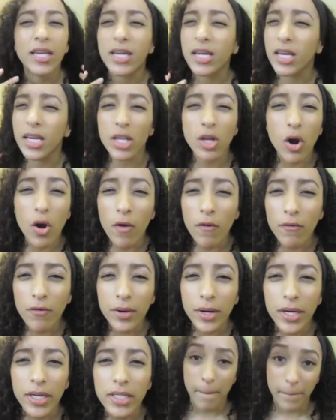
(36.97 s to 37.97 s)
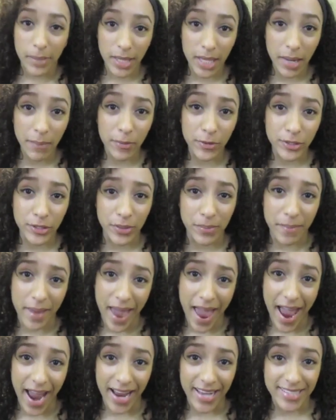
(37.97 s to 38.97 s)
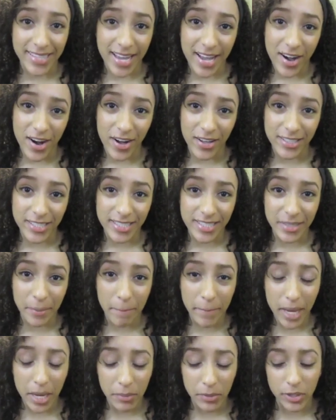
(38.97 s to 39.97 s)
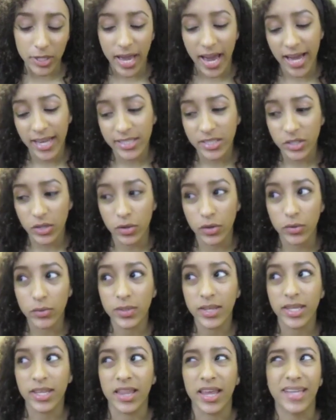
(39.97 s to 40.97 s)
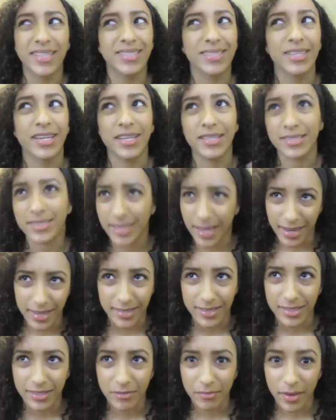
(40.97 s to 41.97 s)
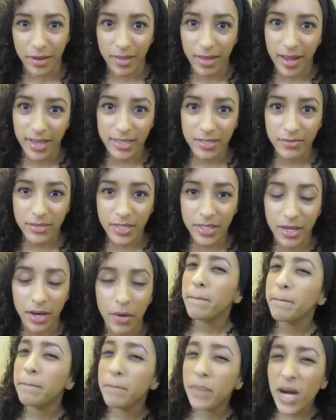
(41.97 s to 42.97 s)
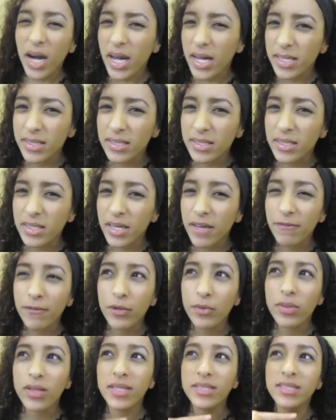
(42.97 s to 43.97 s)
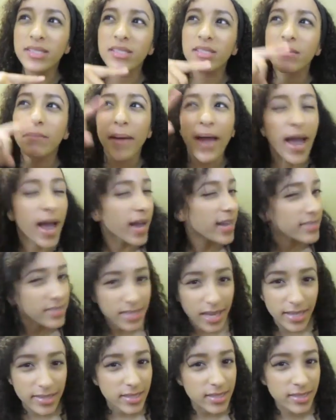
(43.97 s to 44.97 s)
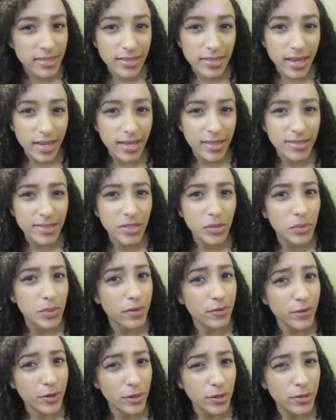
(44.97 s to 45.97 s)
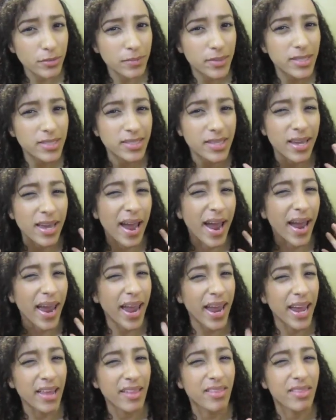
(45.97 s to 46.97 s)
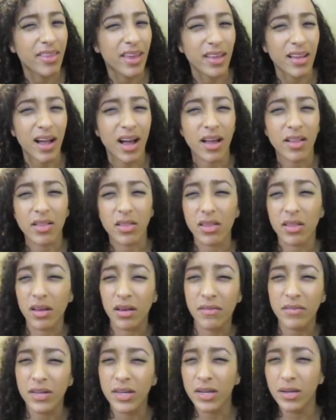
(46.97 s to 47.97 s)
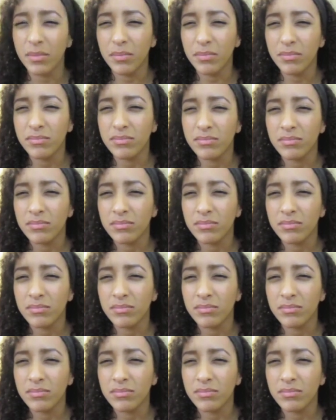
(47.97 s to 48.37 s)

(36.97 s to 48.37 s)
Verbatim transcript: Get over it. Beliebers are mad because I called Justin Bieber an asshole within like 10 seconds of my last video. But if you listened past that 10 seconds, you would have heard me say I hate that I love him.